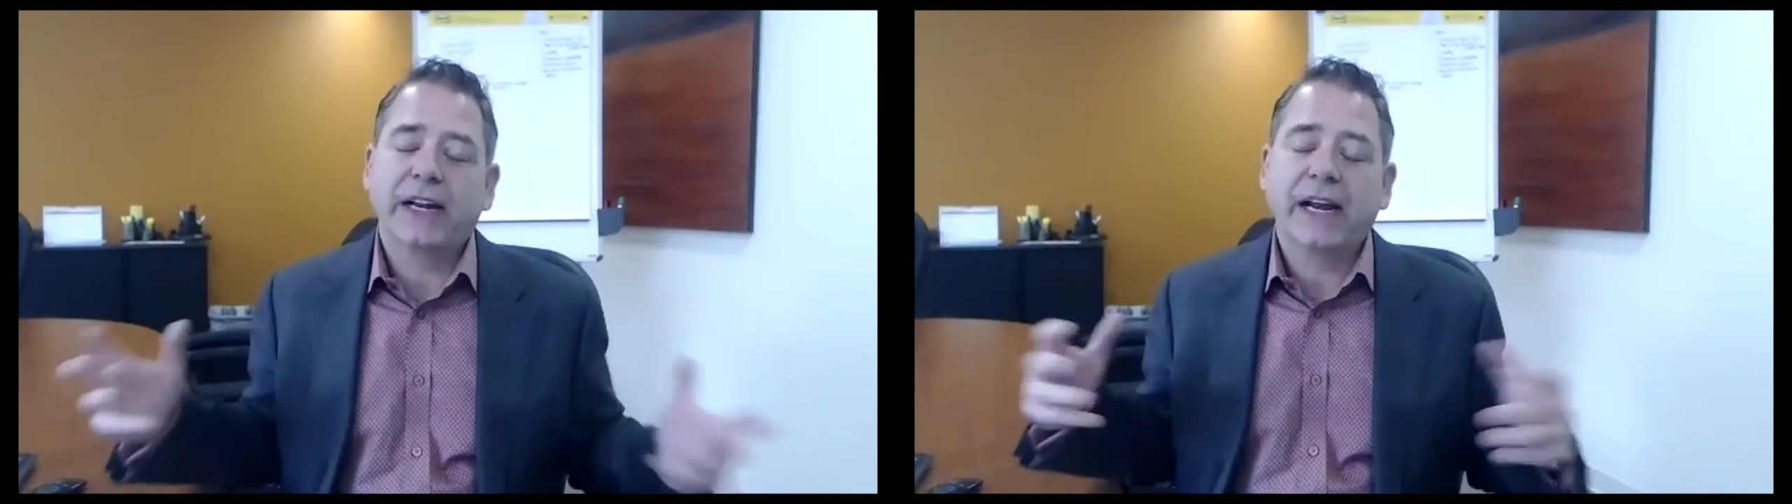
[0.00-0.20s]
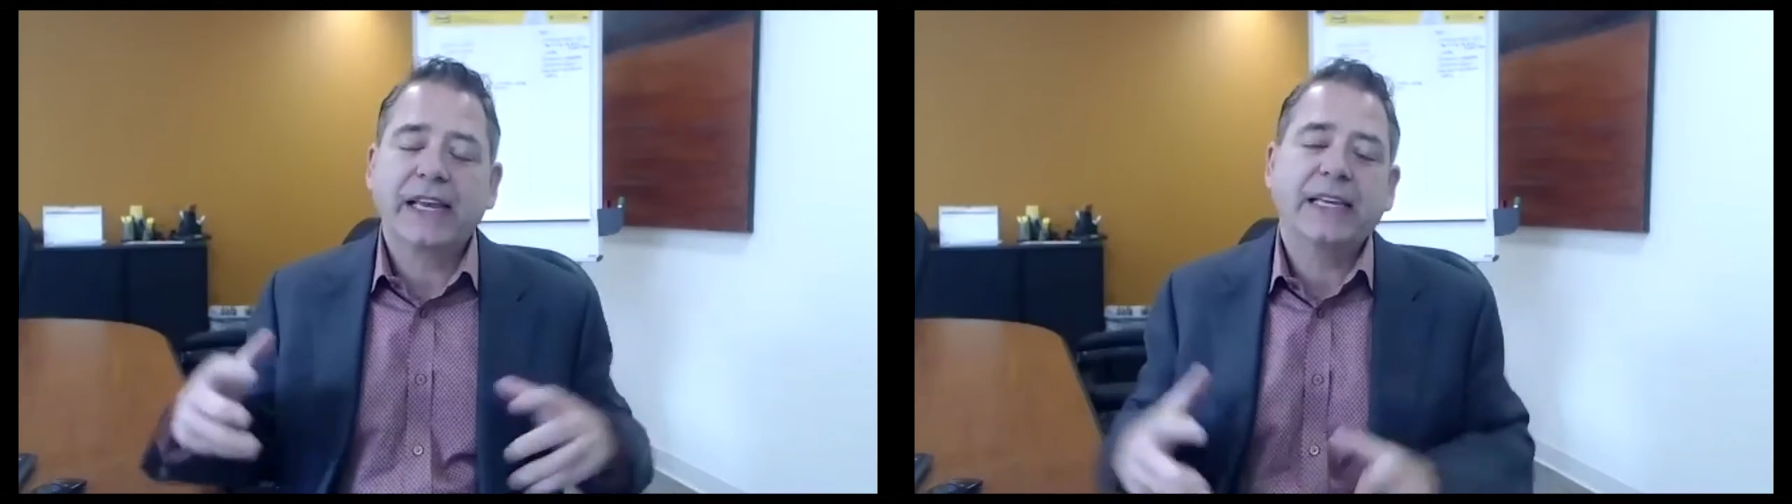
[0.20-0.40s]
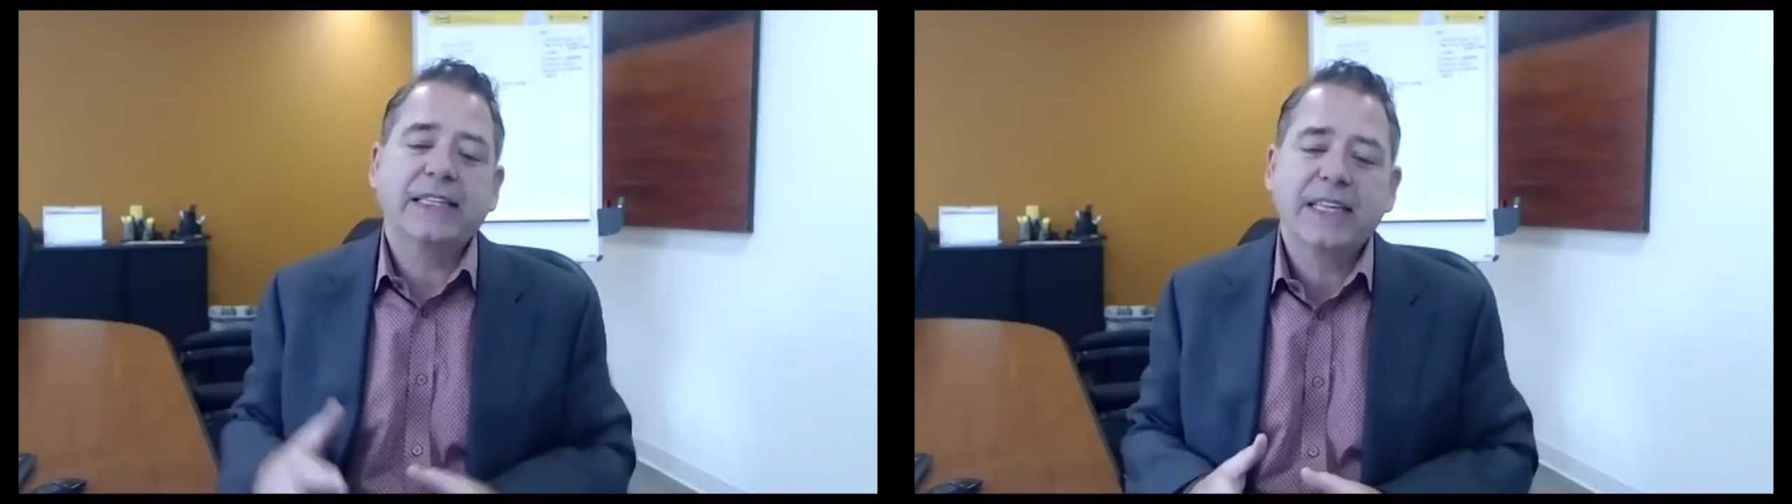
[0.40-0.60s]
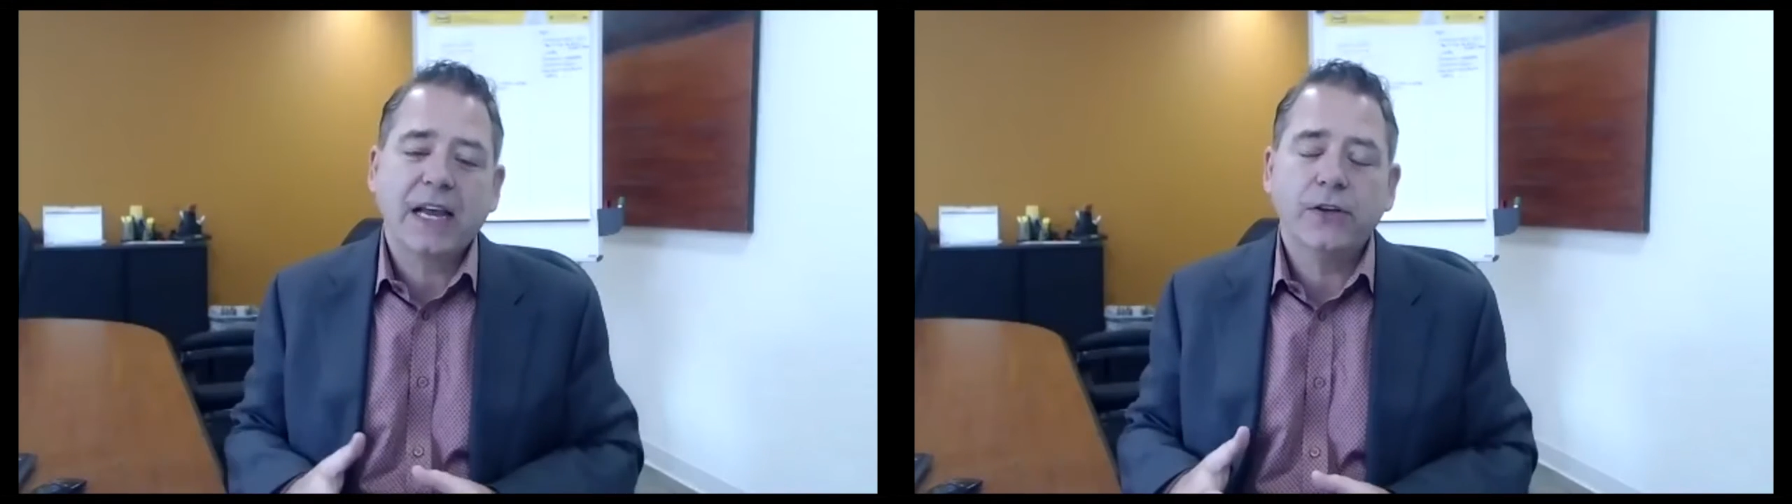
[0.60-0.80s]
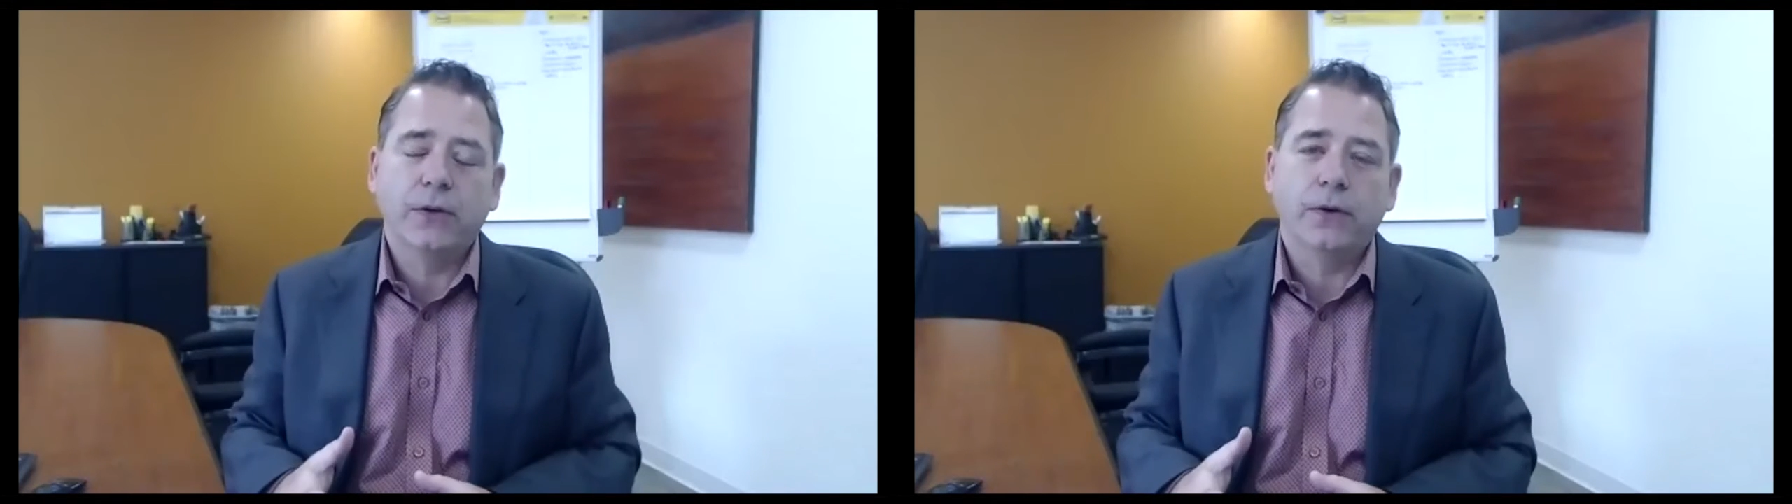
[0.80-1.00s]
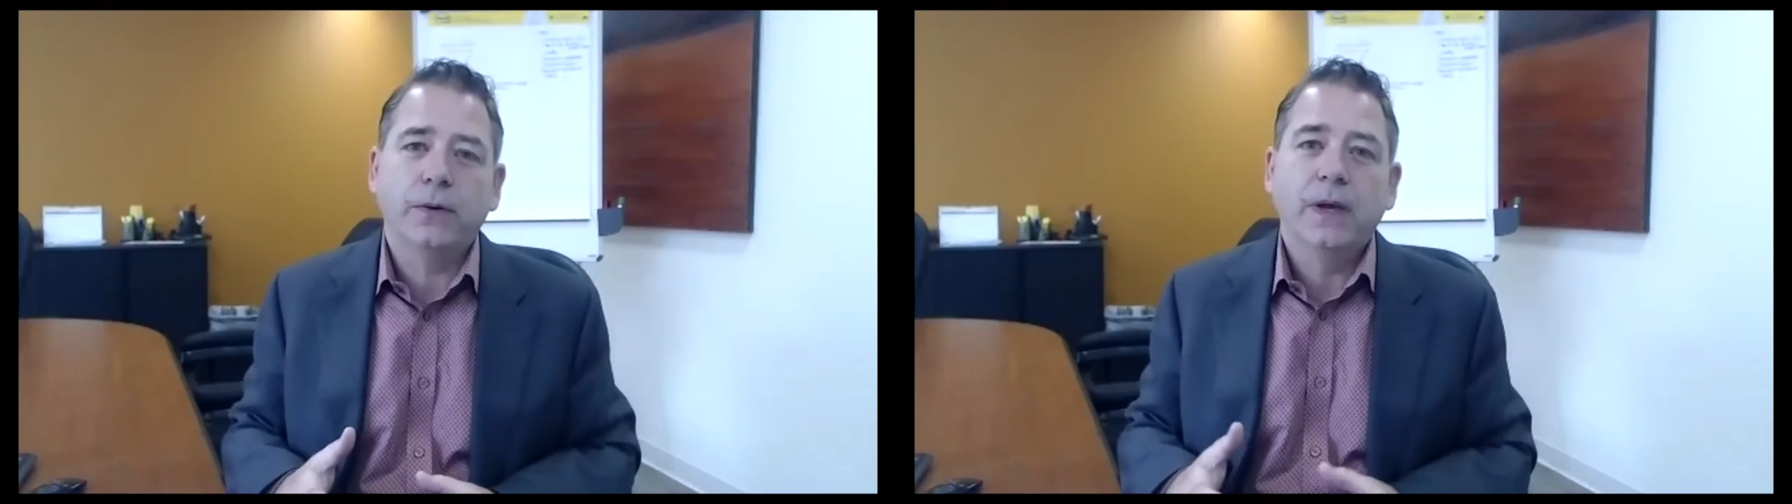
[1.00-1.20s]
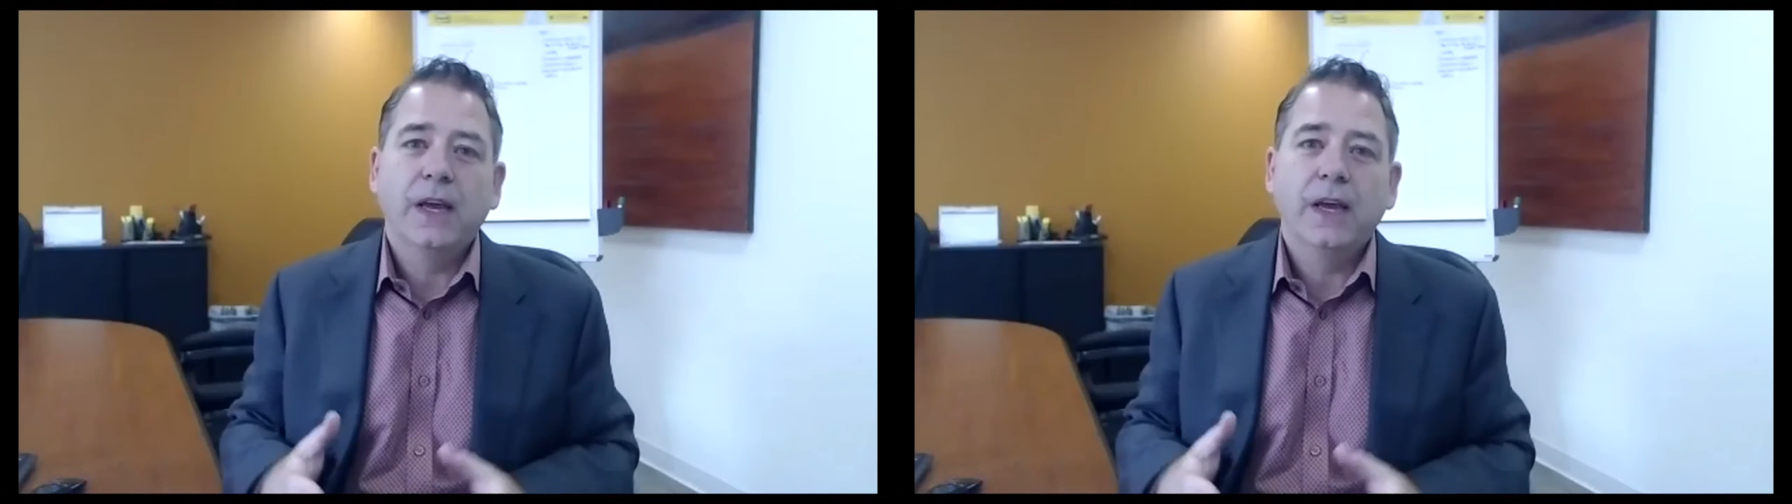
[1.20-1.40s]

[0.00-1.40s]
And I can tell you